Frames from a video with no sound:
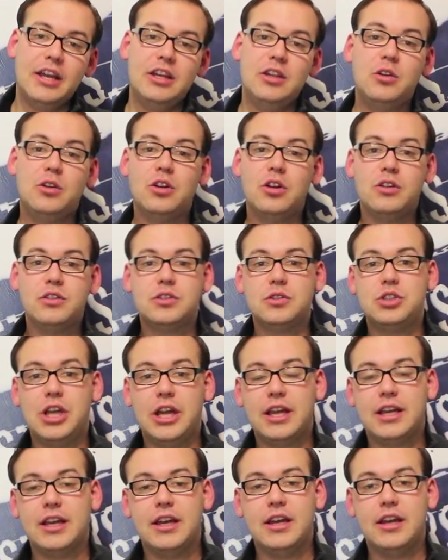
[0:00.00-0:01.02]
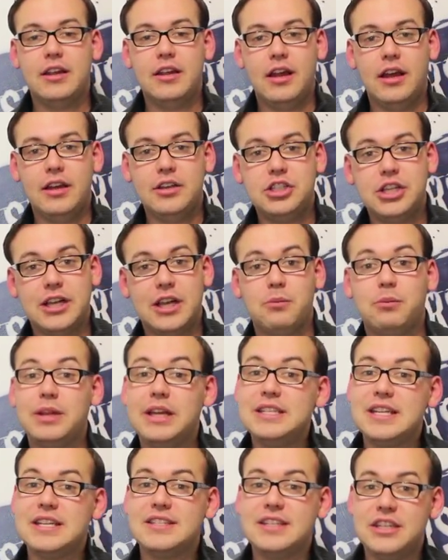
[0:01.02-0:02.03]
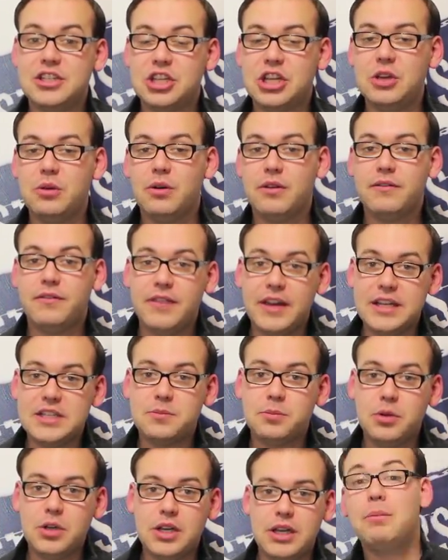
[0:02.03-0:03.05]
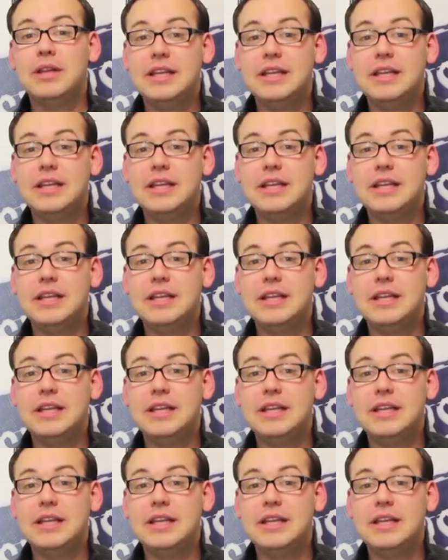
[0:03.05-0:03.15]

You can also check out Playtest HQ on Facebook.